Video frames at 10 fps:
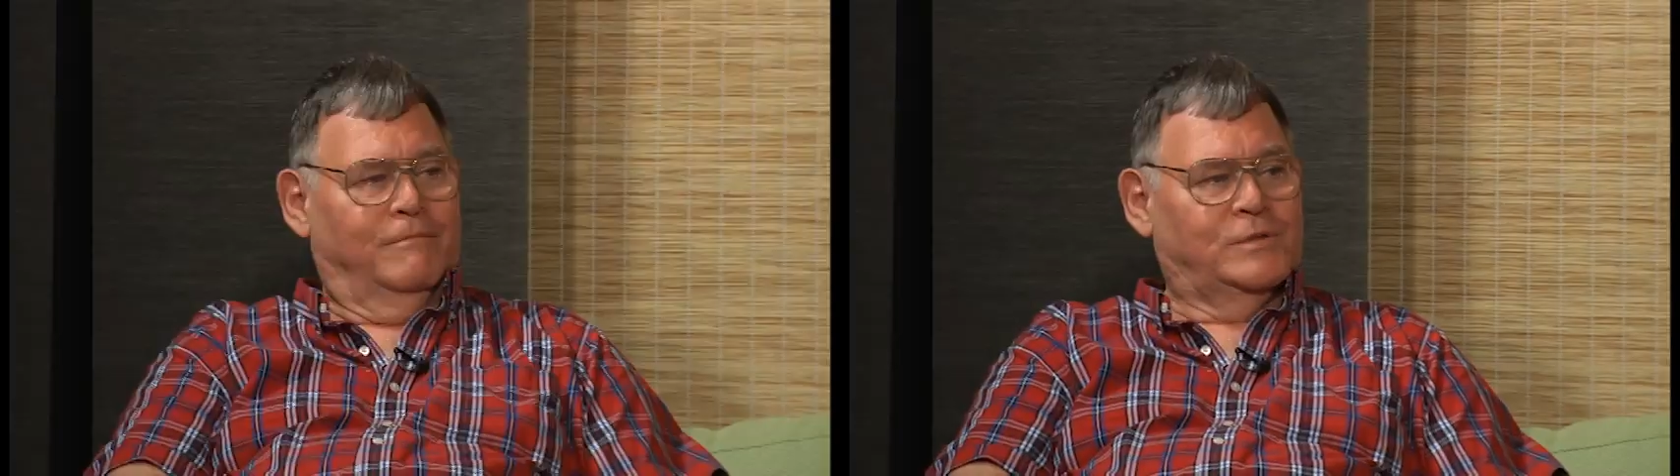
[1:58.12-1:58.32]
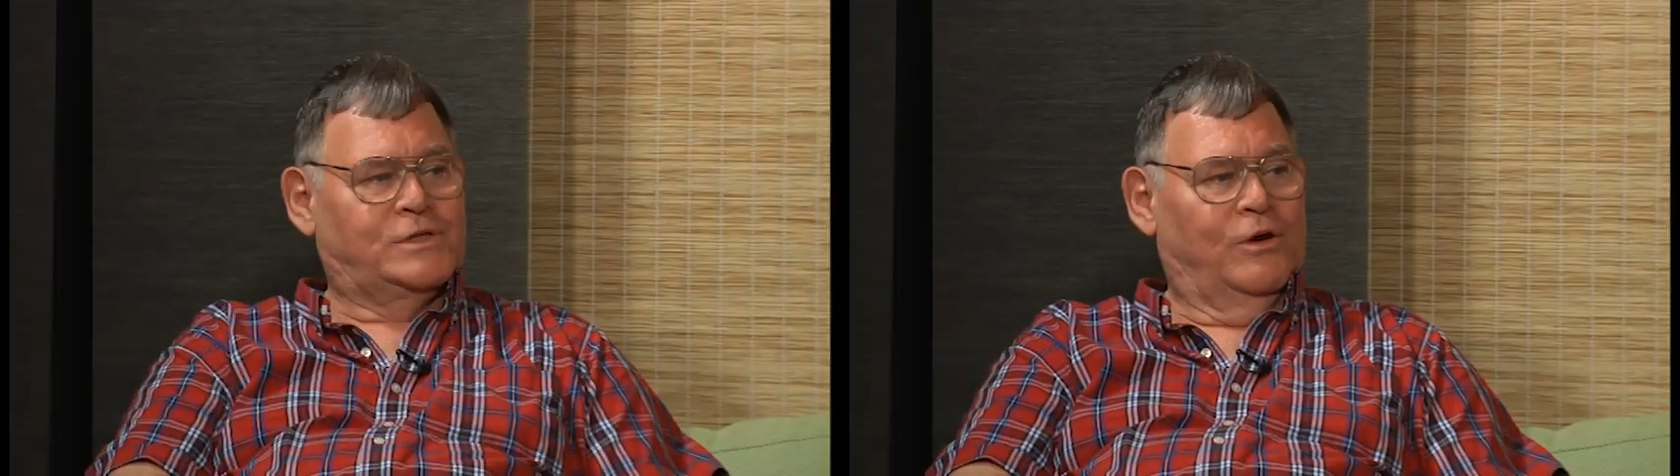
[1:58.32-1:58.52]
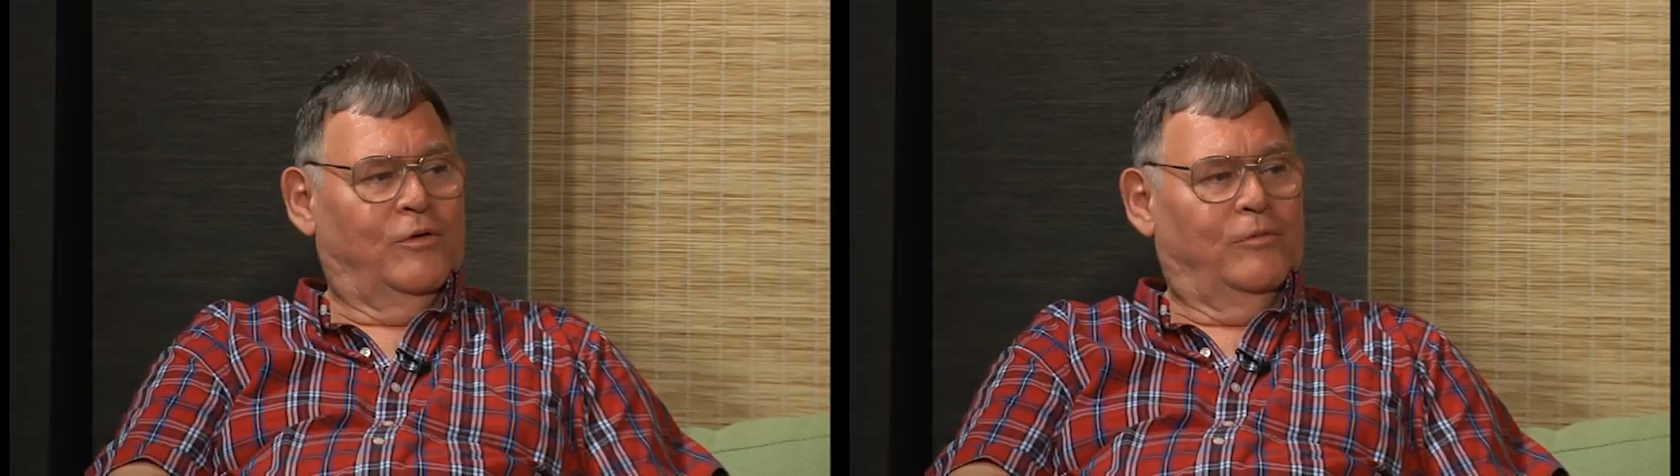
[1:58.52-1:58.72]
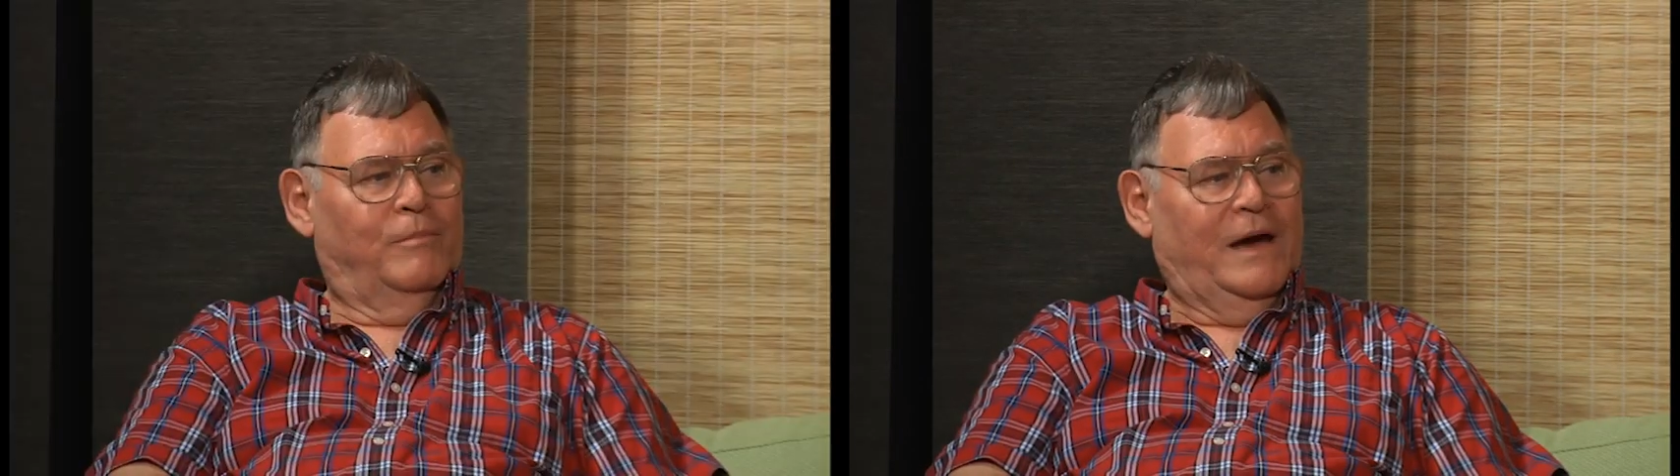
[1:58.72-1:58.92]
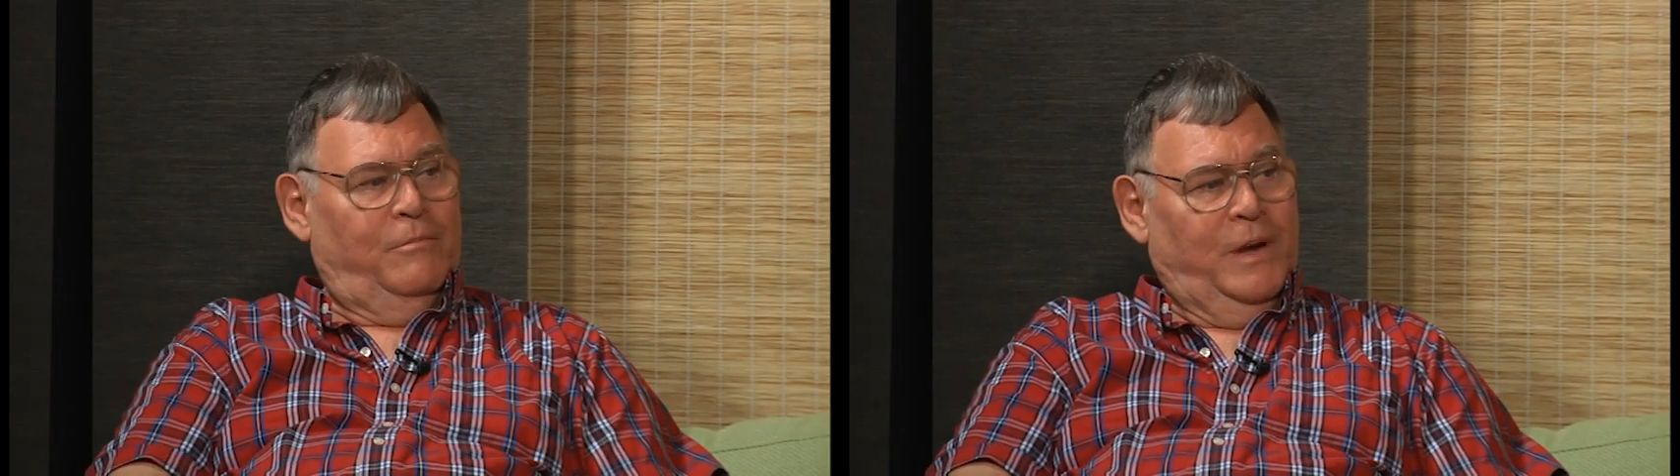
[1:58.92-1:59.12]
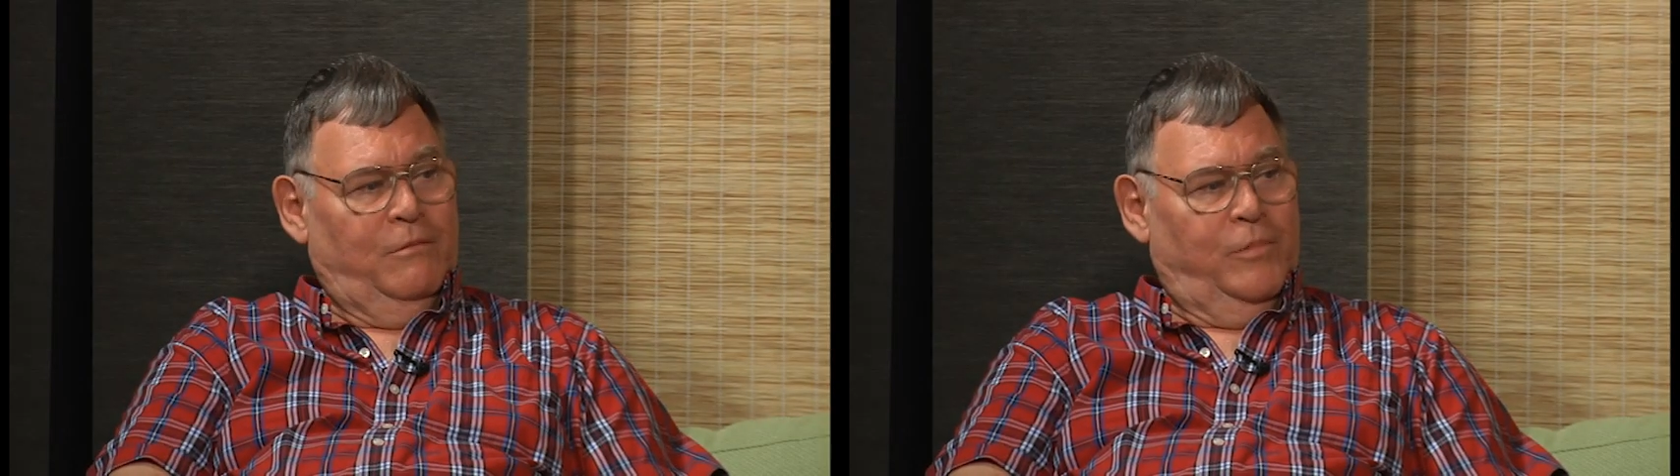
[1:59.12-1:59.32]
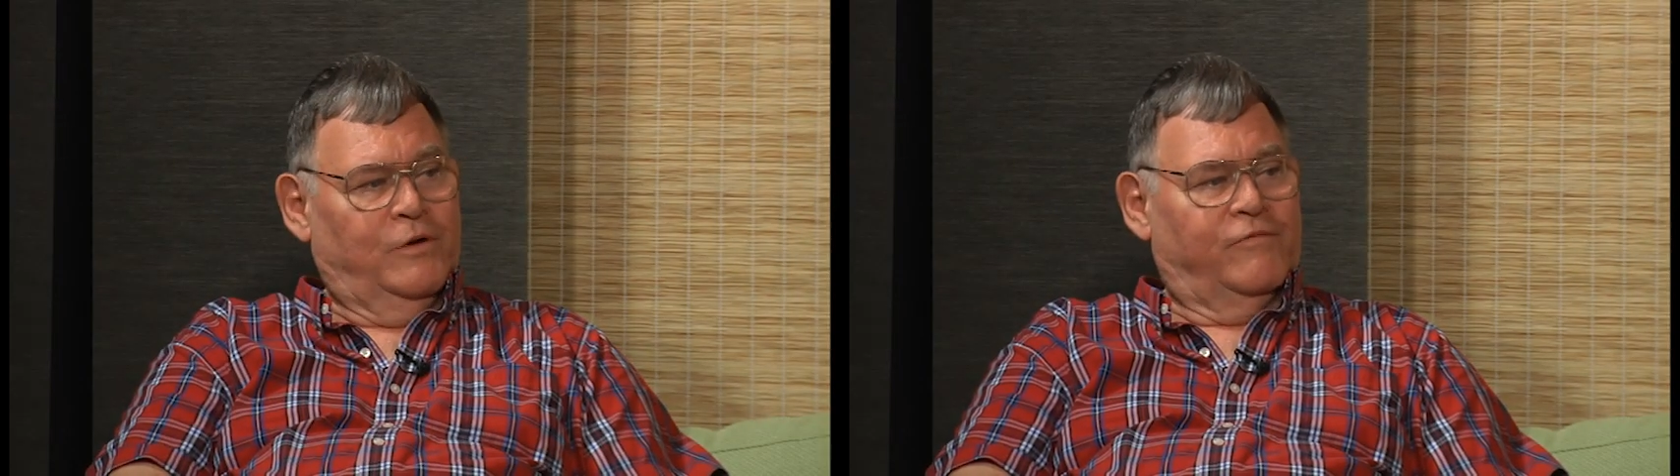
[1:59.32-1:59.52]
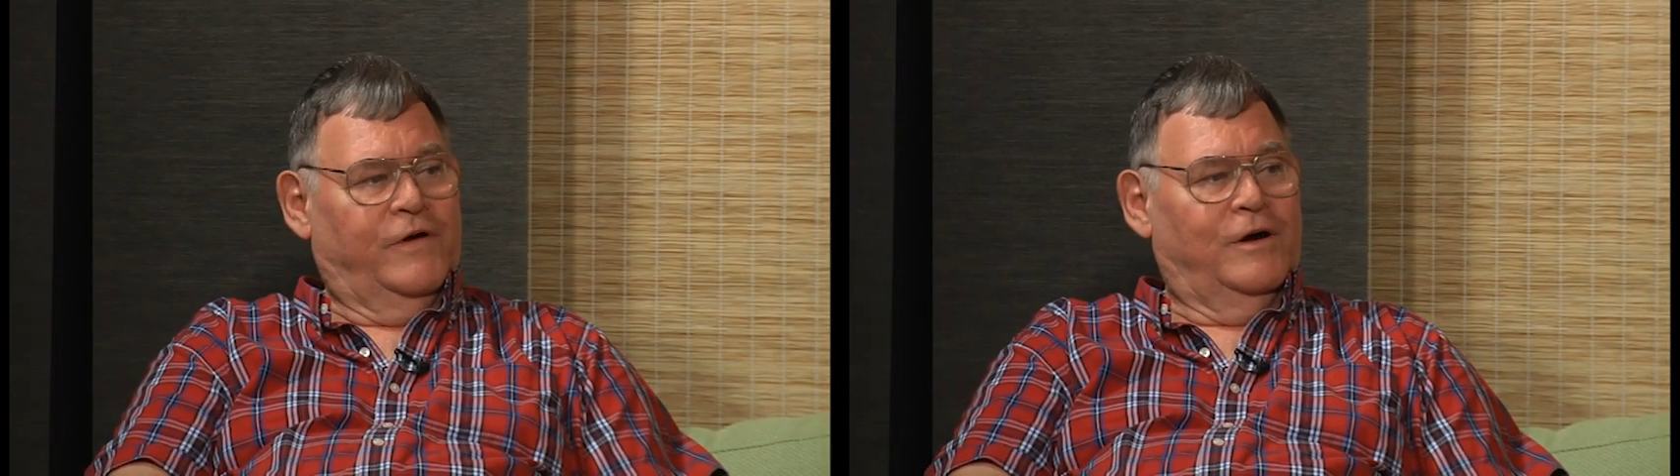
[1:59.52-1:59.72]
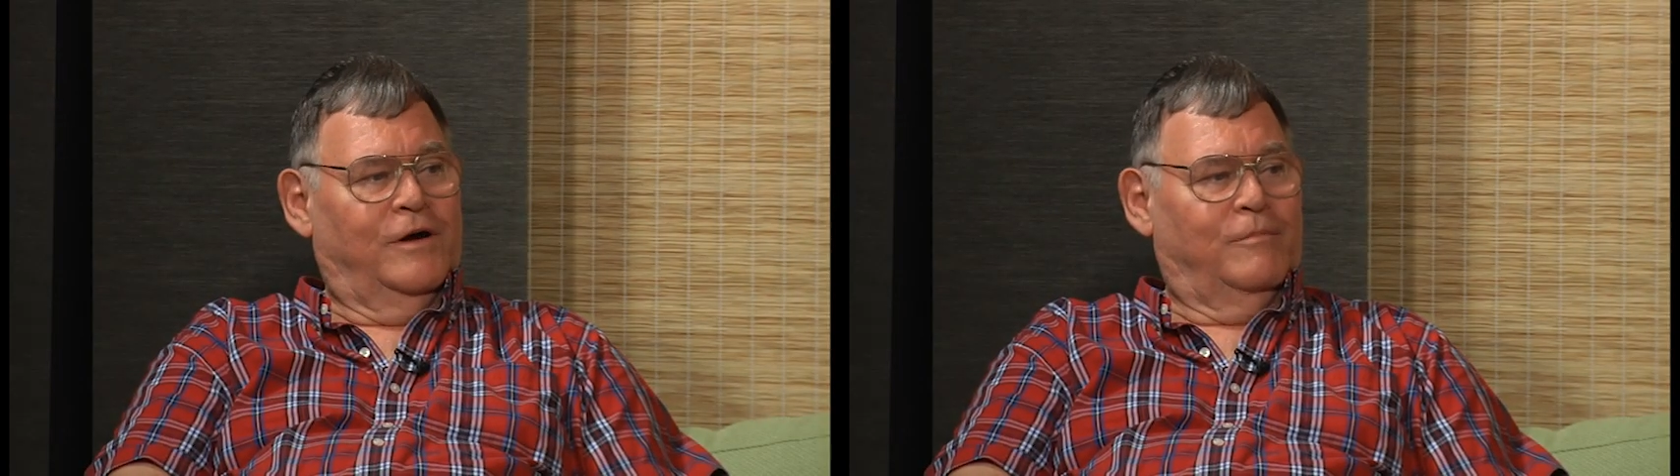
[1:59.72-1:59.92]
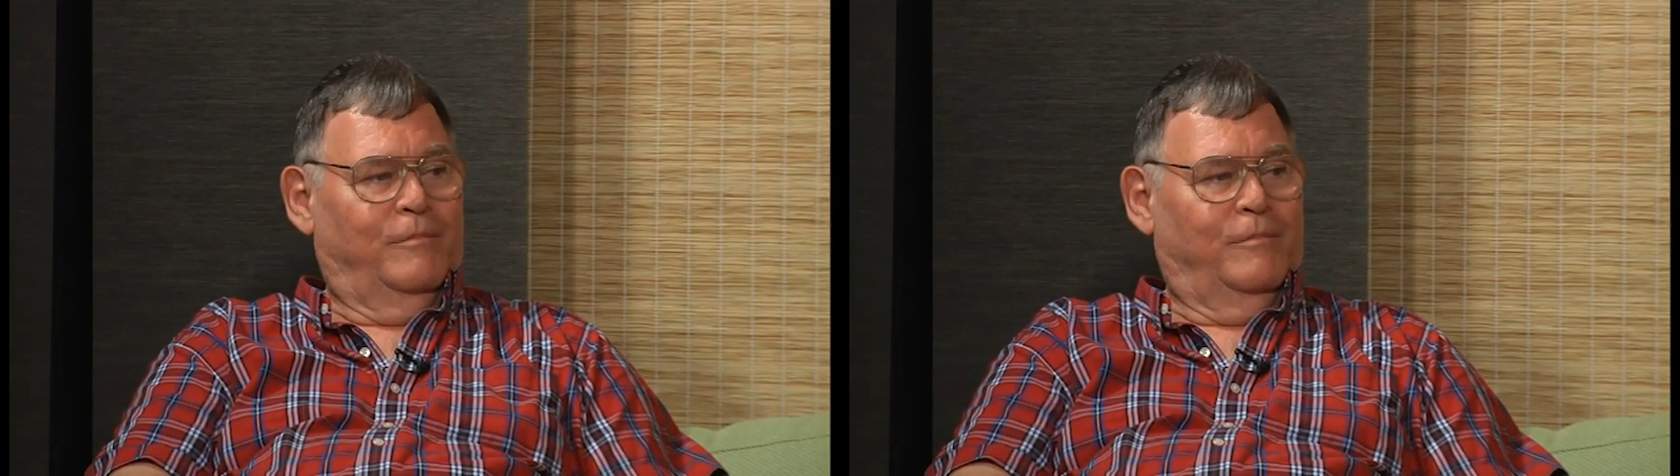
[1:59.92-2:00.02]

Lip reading: So by it being book fair,